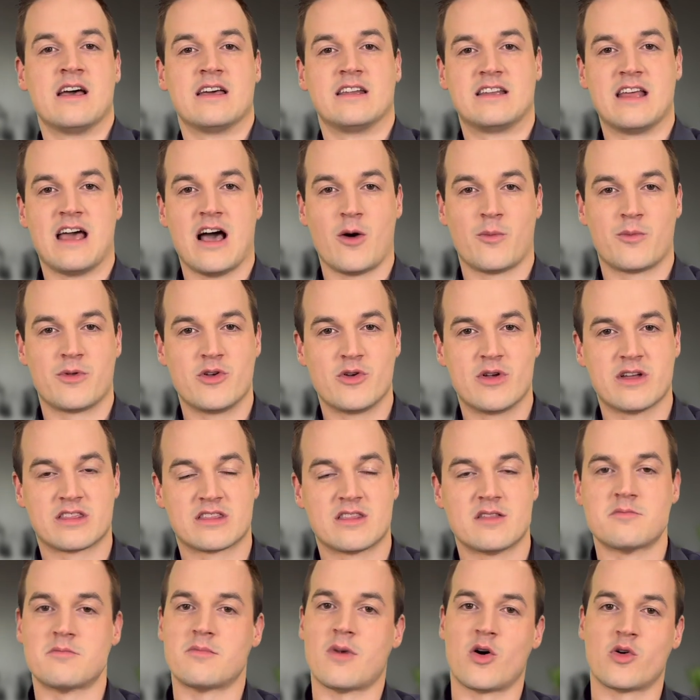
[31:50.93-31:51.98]
to help you get
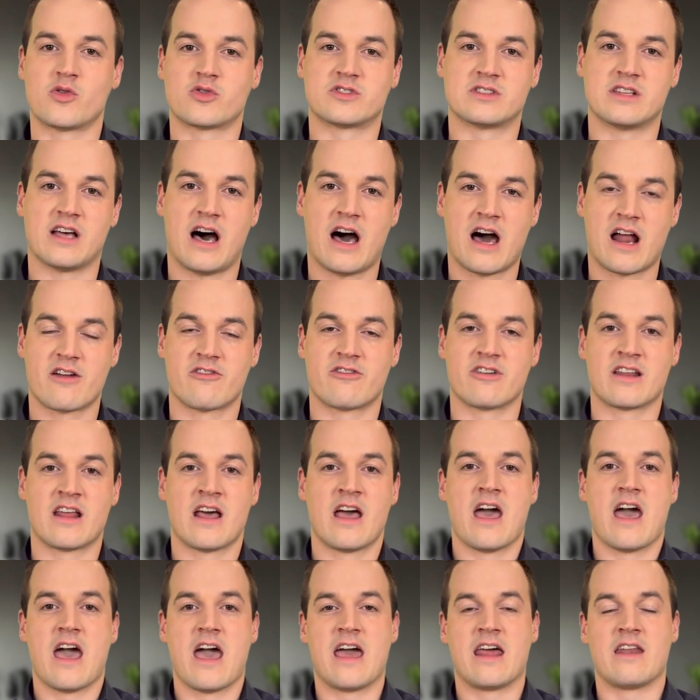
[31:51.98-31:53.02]
the most out of it,
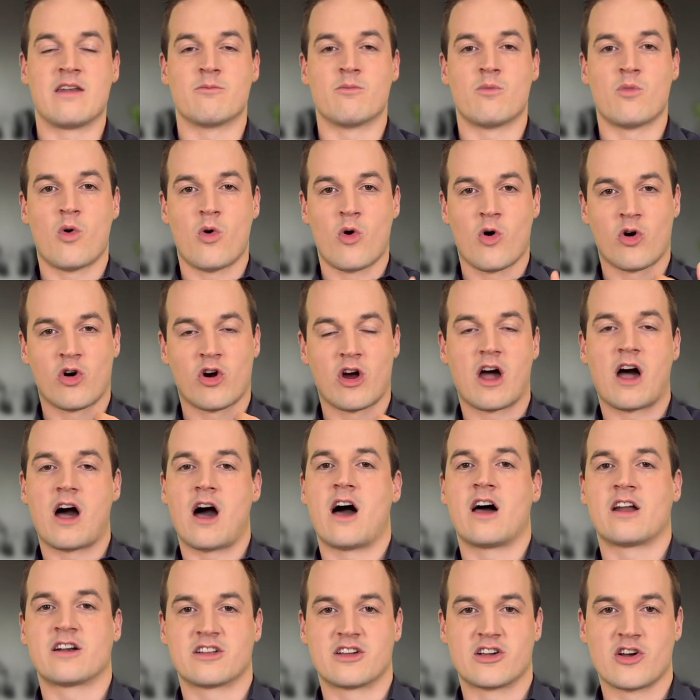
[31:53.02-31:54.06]
and more
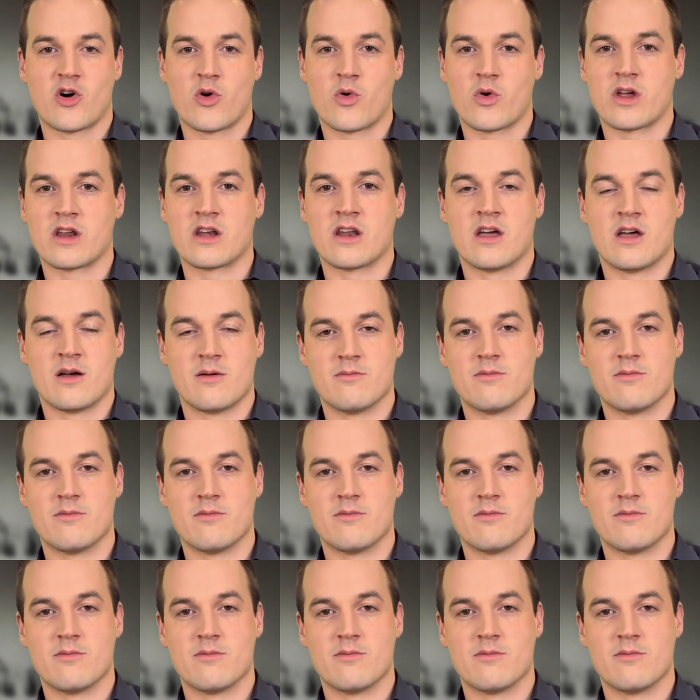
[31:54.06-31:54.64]
ongoing